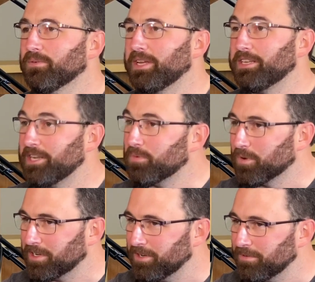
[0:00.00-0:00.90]
it did
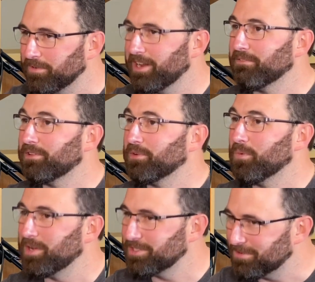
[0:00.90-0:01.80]
work out. Everything
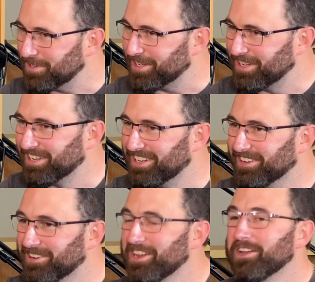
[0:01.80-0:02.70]
was okay.
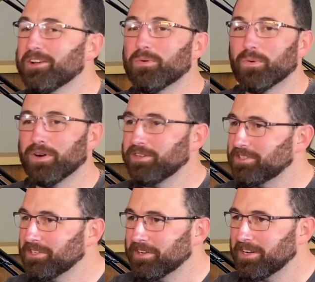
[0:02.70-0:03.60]
We're all
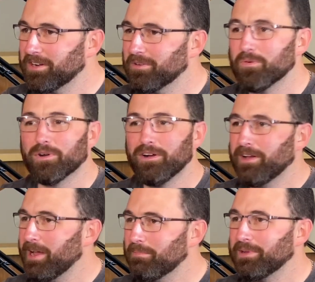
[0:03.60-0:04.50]
still here. We're all
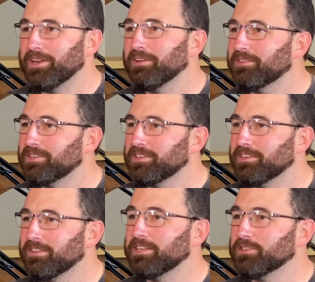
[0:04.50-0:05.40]
happy and healthy
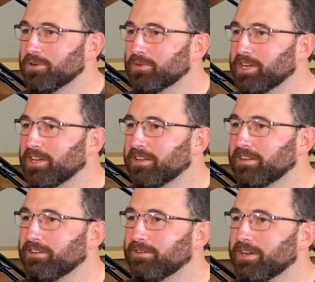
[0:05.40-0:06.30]
still. It's okay.
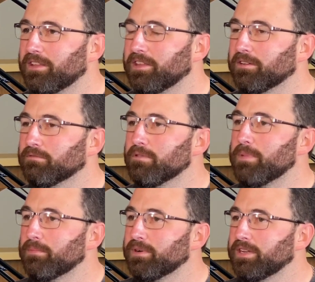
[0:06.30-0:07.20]
And I think
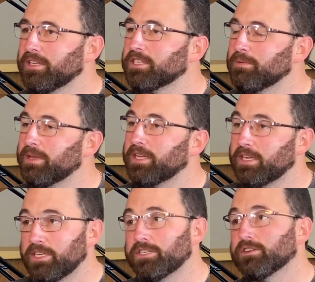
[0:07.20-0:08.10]
remembering that's going to make
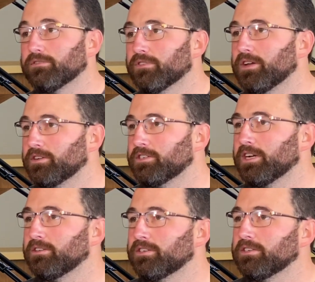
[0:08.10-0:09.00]
it easier for other
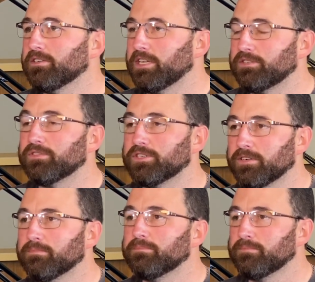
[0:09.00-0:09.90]
challenges. That's for sure.